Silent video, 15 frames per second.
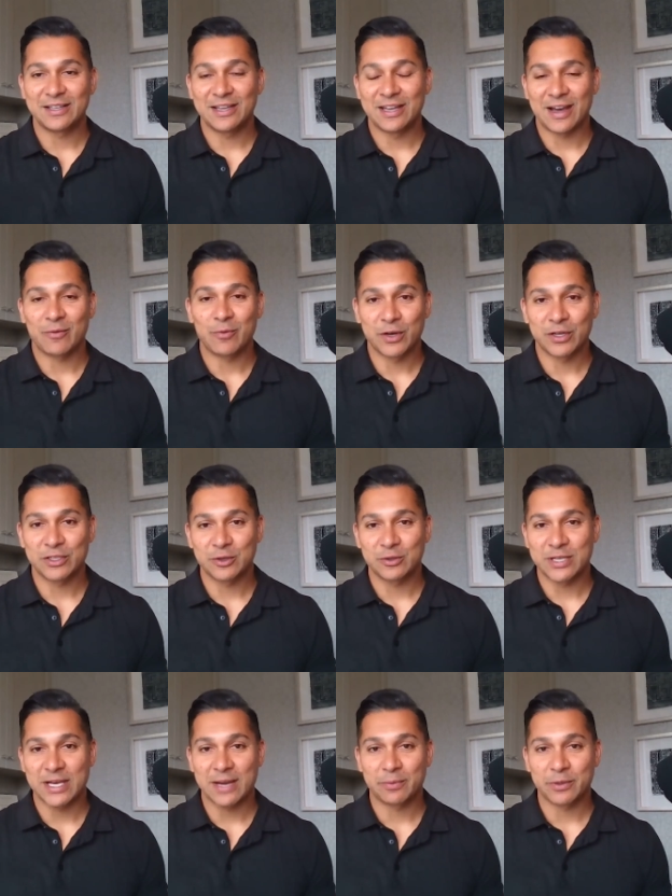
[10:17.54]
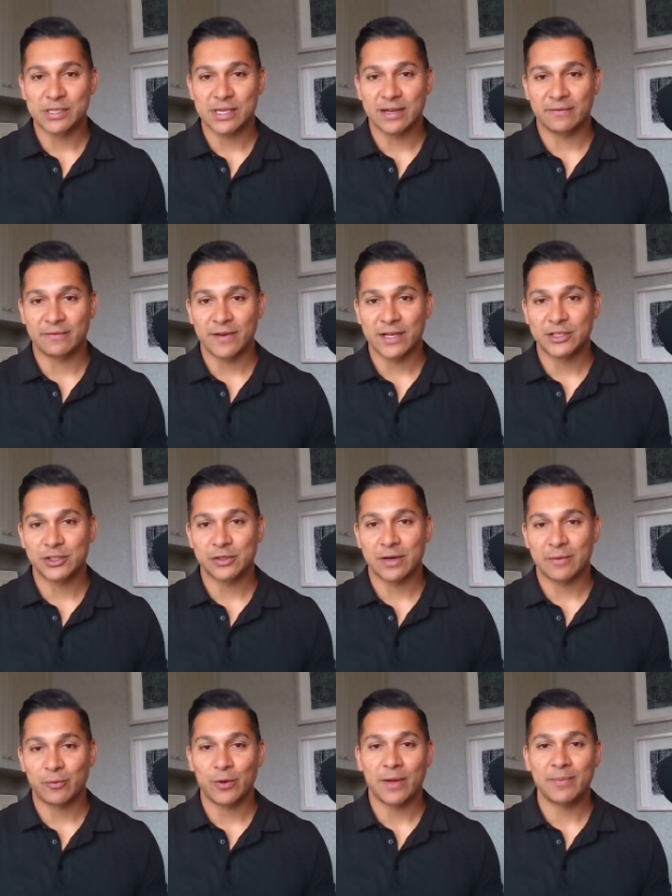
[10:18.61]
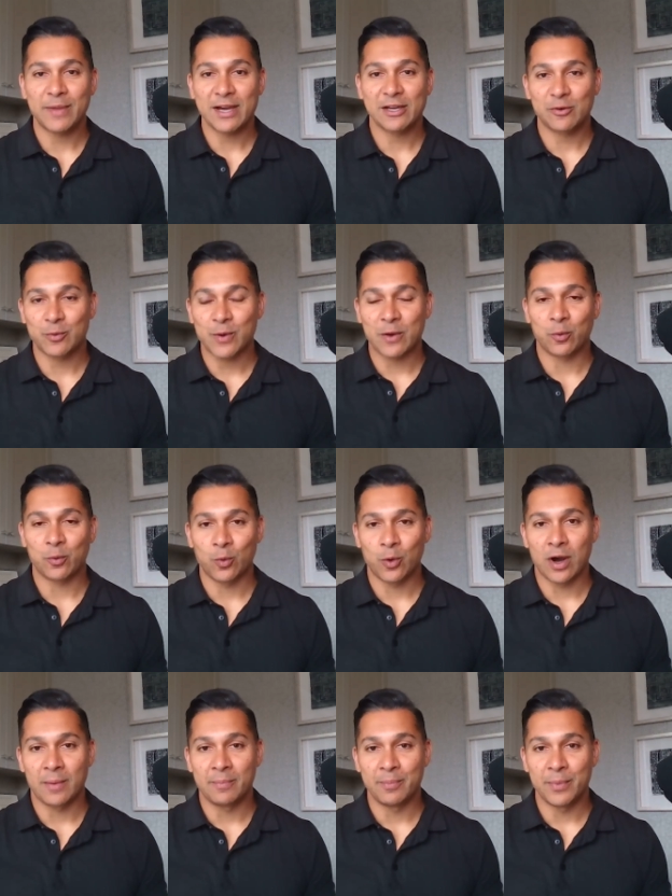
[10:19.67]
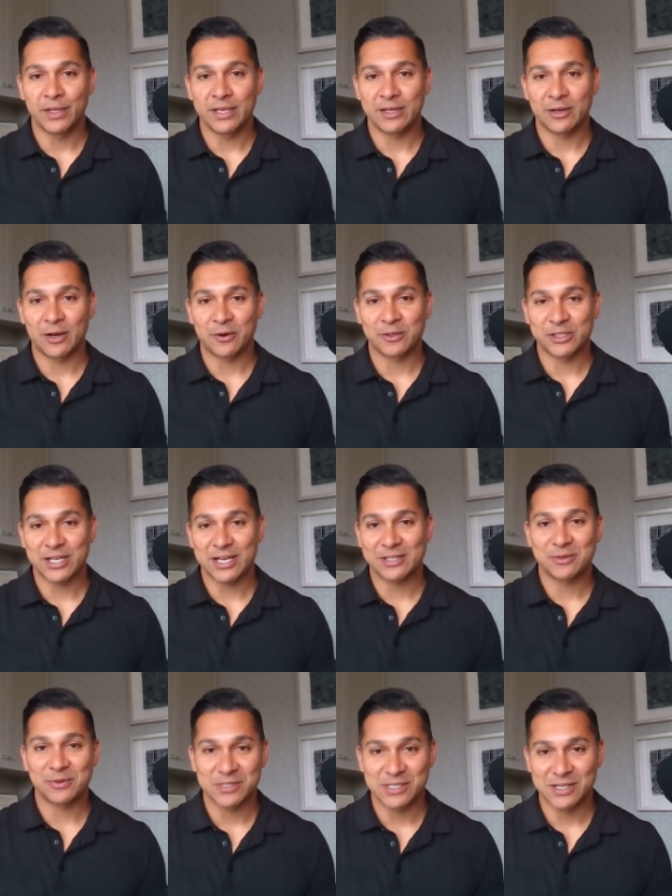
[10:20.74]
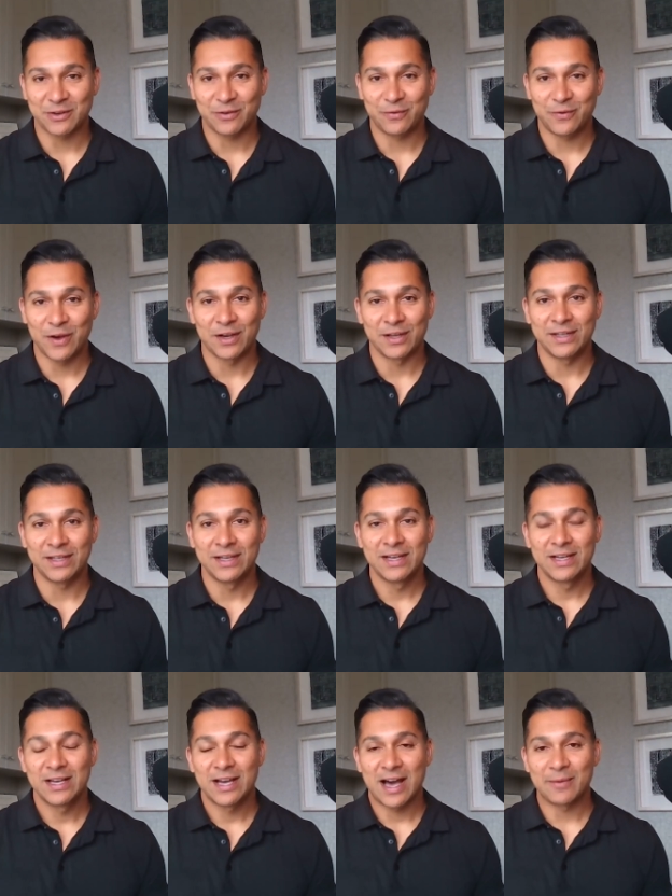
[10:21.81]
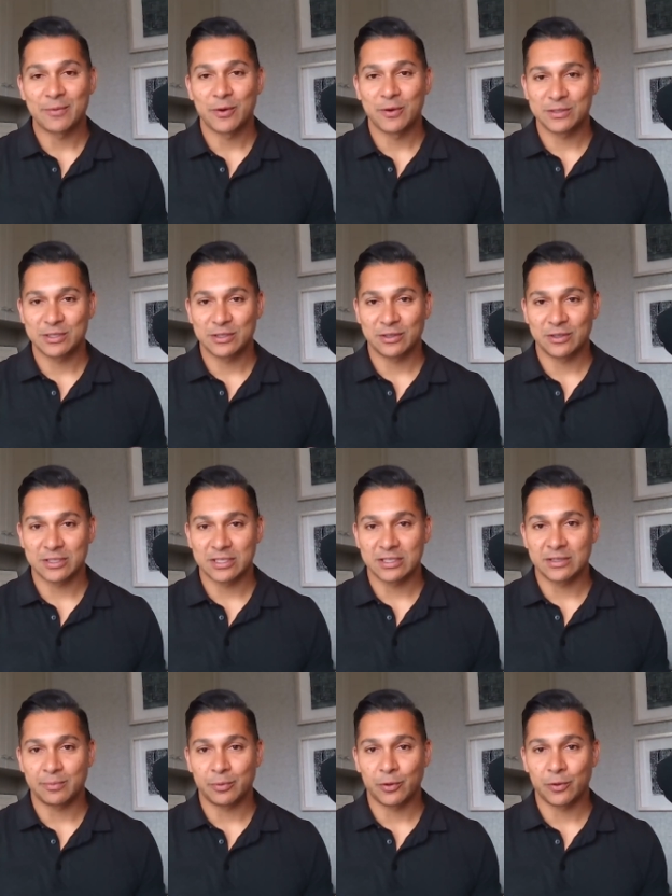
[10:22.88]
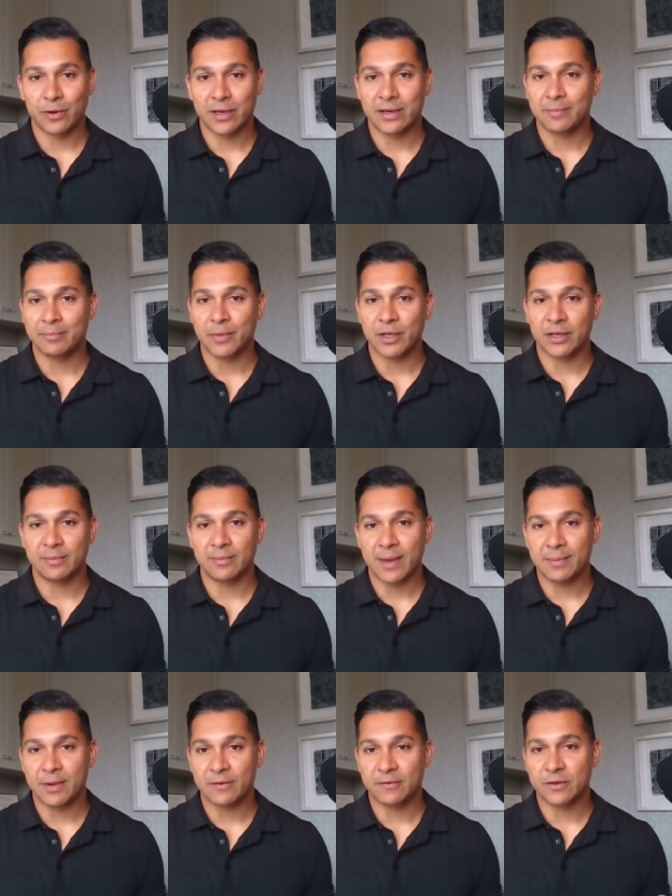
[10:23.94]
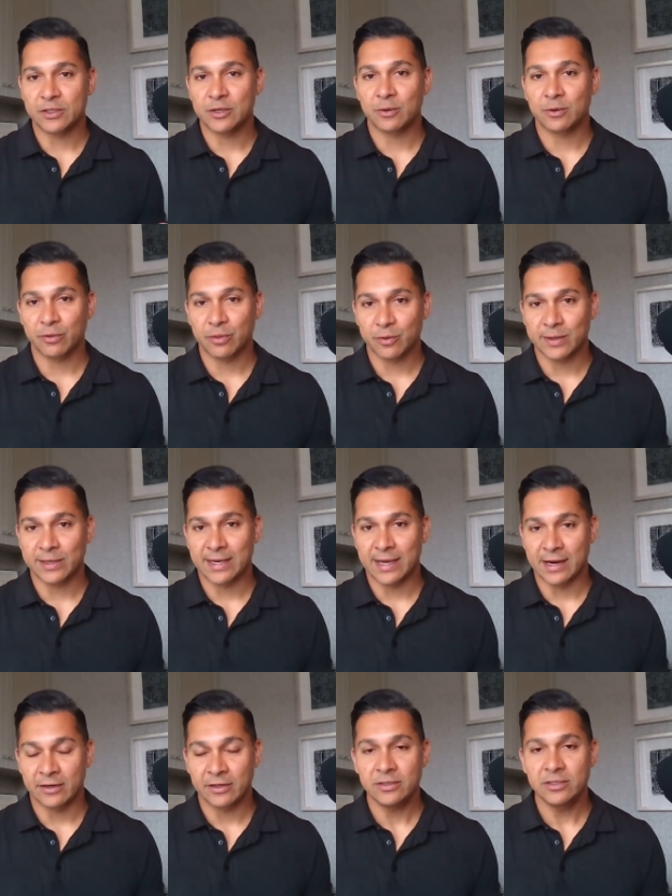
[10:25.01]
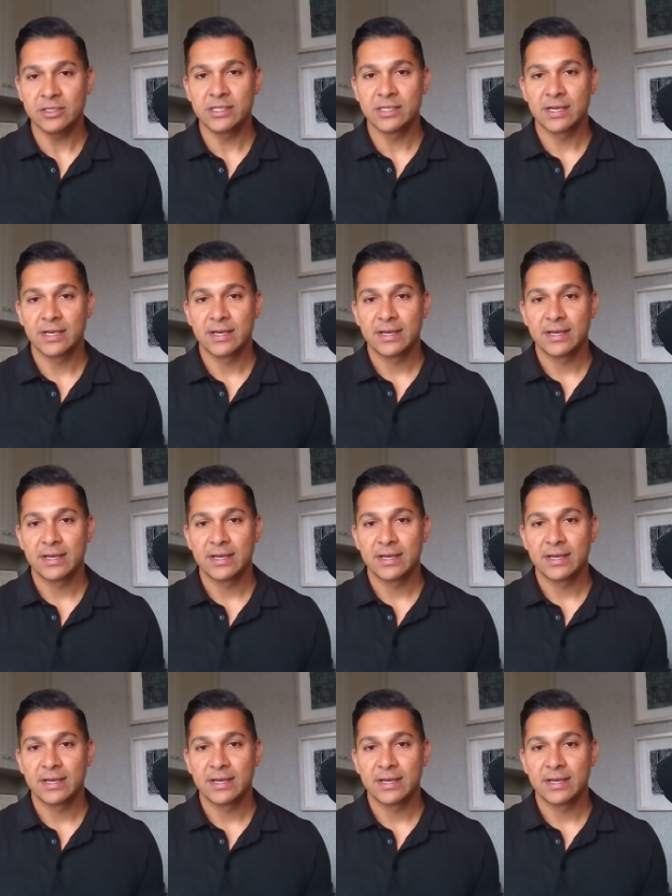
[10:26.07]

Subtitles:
and I want to do 10% in venture. I'm not going to write $1 million check to a single fund. I'm going to look to deploy $1 million maybe over 2 or 3 years,